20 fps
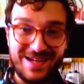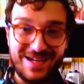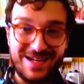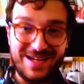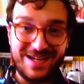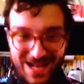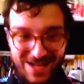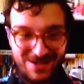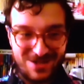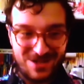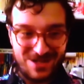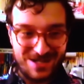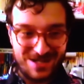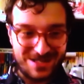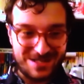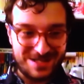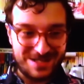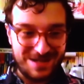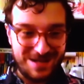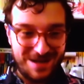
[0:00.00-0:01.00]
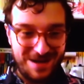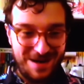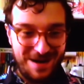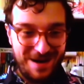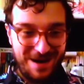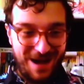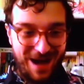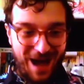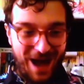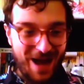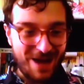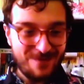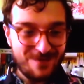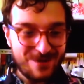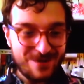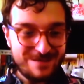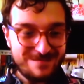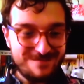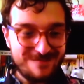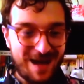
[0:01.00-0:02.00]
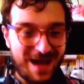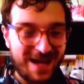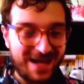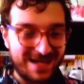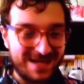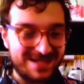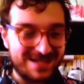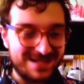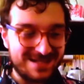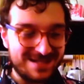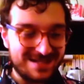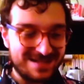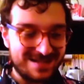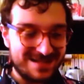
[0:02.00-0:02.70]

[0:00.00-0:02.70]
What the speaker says: And just, I wouldn't mind